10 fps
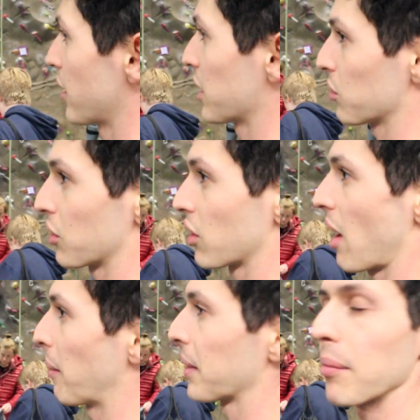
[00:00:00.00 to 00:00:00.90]
so that's when you're
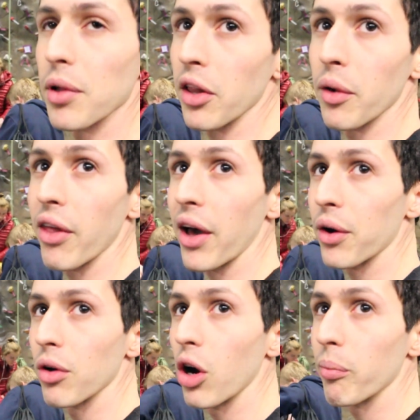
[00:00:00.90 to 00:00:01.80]
climbing completely without a
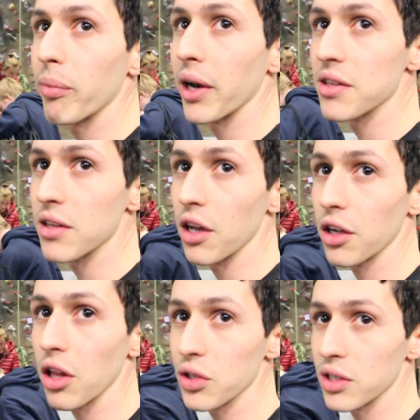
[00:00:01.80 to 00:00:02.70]
rope, but it's a
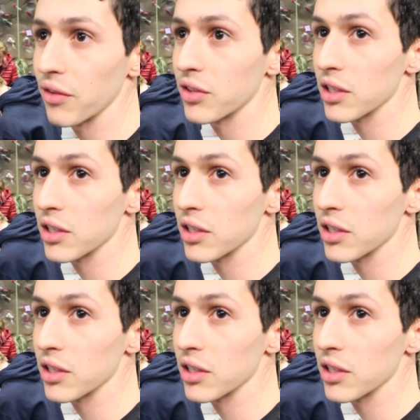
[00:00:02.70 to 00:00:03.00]
close enough